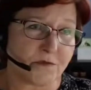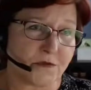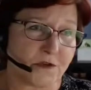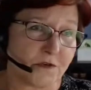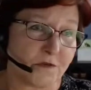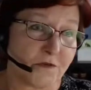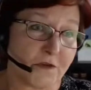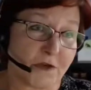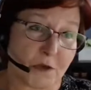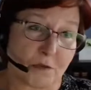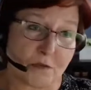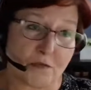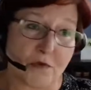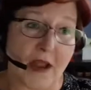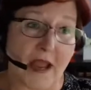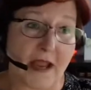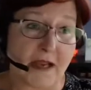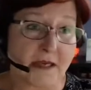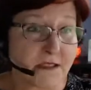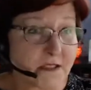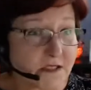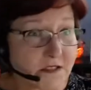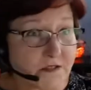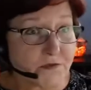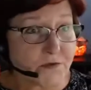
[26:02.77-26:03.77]
move your
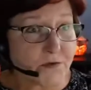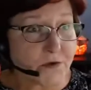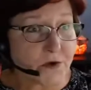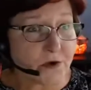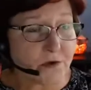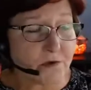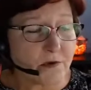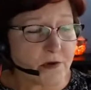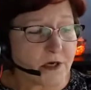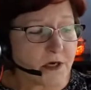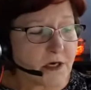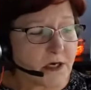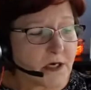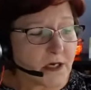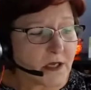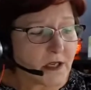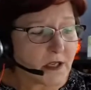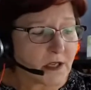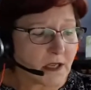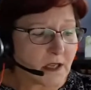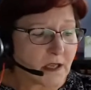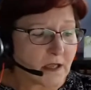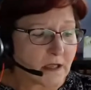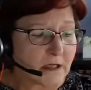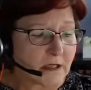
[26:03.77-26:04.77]
practice forward,
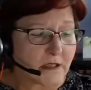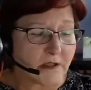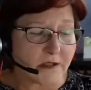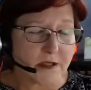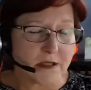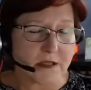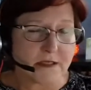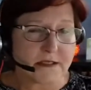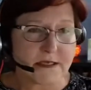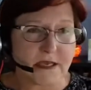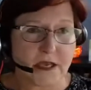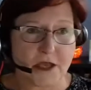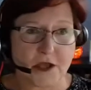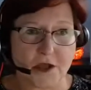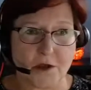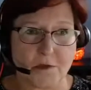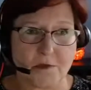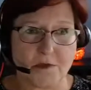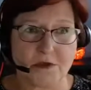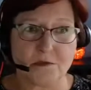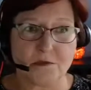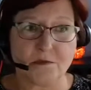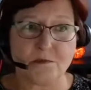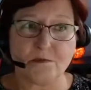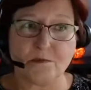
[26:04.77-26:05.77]
to
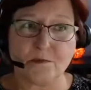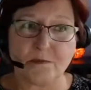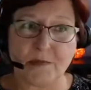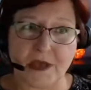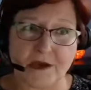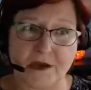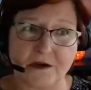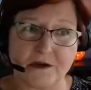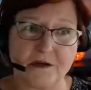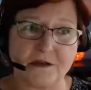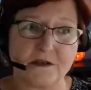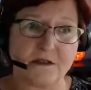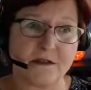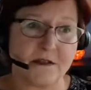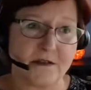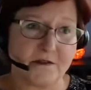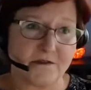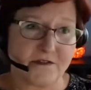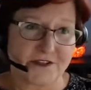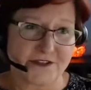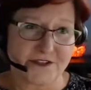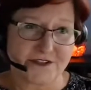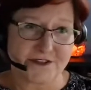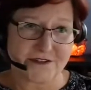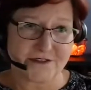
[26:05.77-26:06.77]
help you better
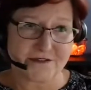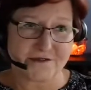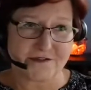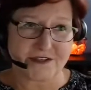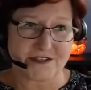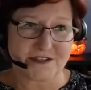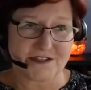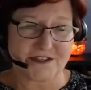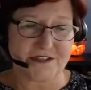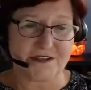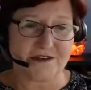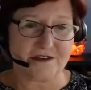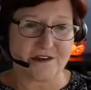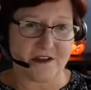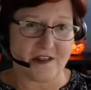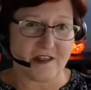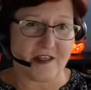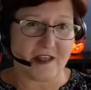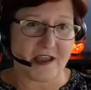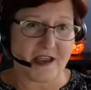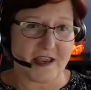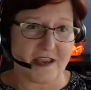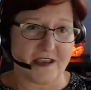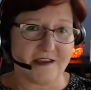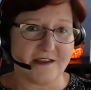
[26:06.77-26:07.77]
deliver service to your
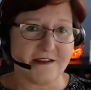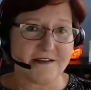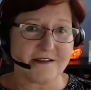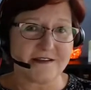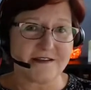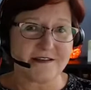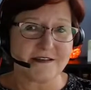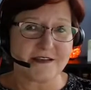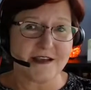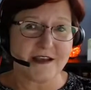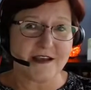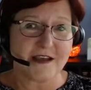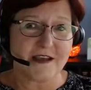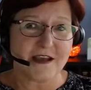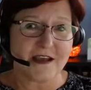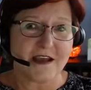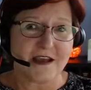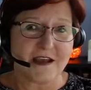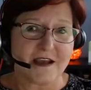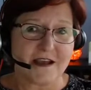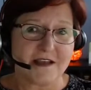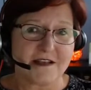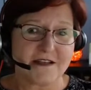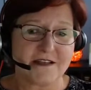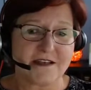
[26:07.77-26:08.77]
clients,
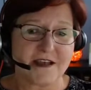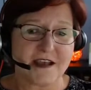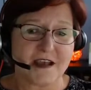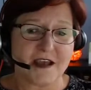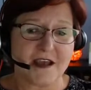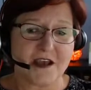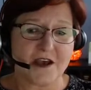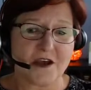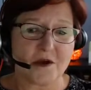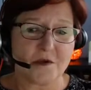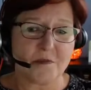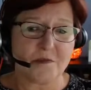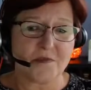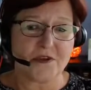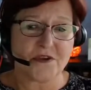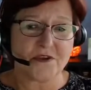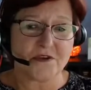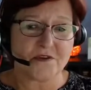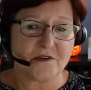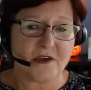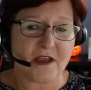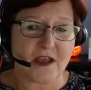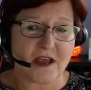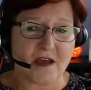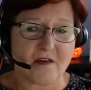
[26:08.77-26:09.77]
to help
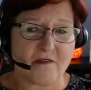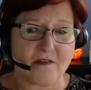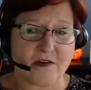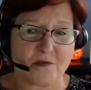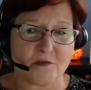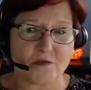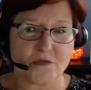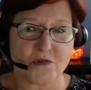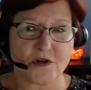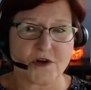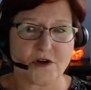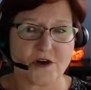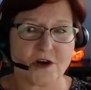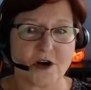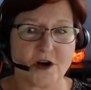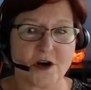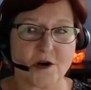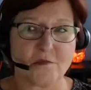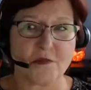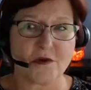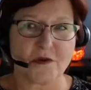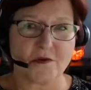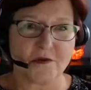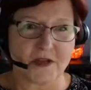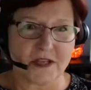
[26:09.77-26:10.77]
you have a more
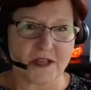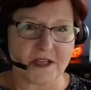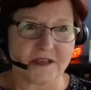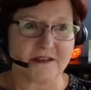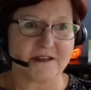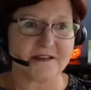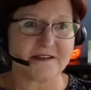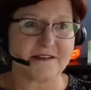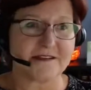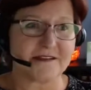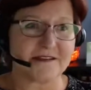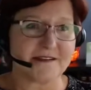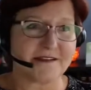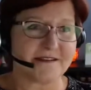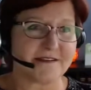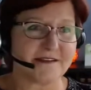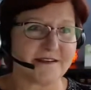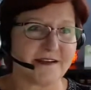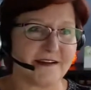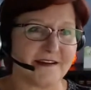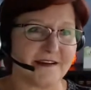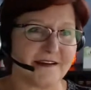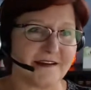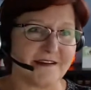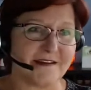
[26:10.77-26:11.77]
harmonious
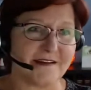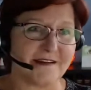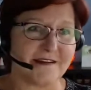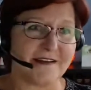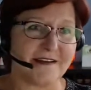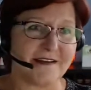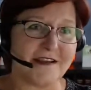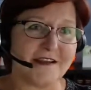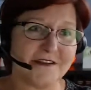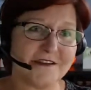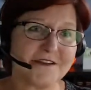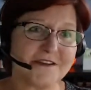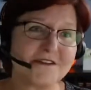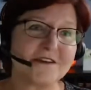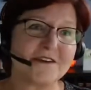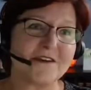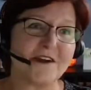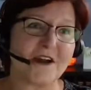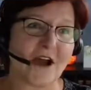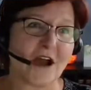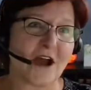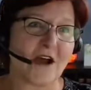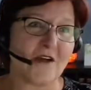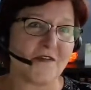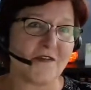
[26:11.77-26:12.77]

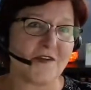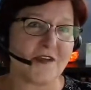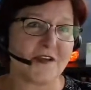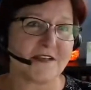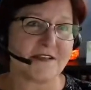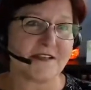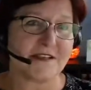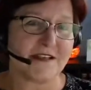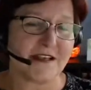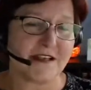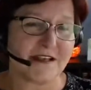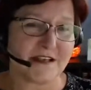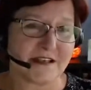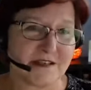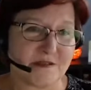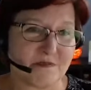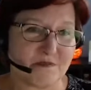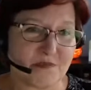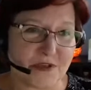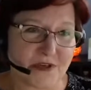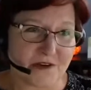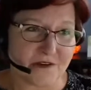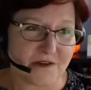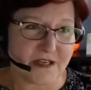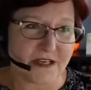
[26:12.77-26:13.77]
inter-office
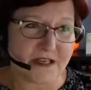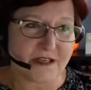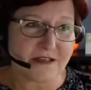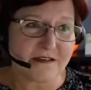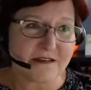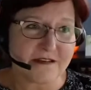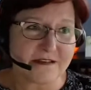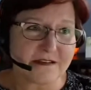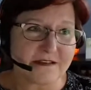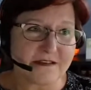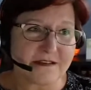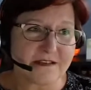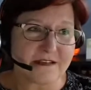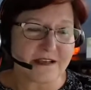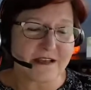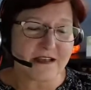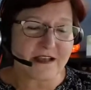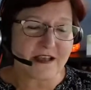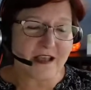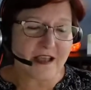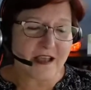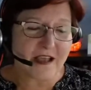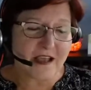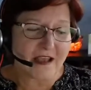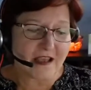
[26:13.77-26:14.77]
experience,
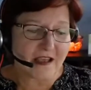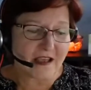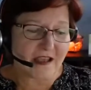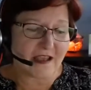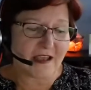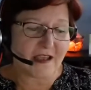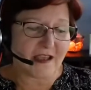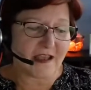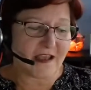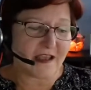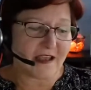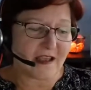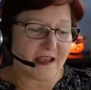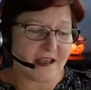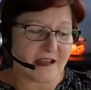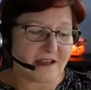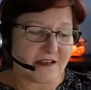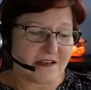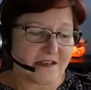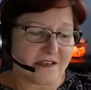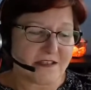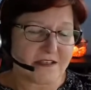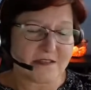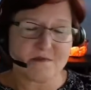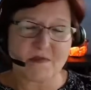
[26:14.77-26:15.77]

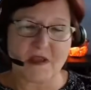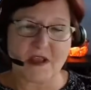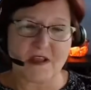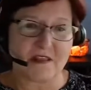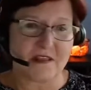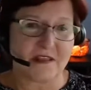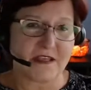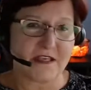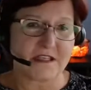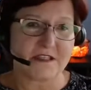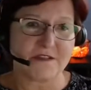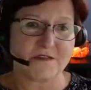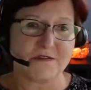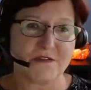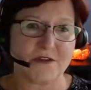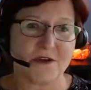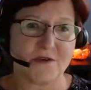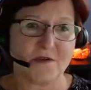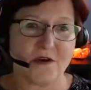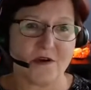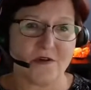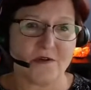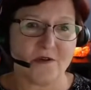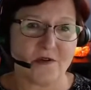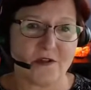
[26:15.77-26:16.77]
and just make things
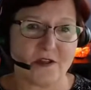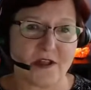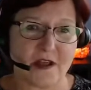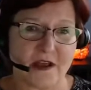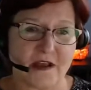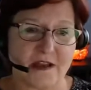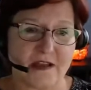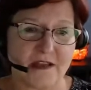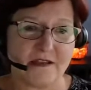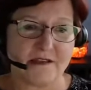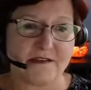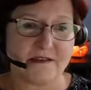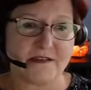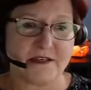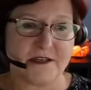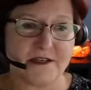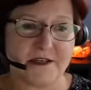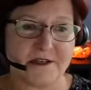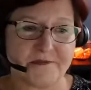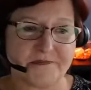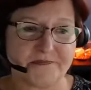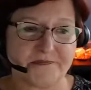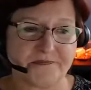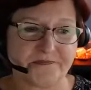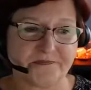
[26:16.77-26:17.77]
flow a whole lot
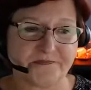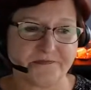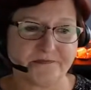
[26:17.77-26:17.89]
easier.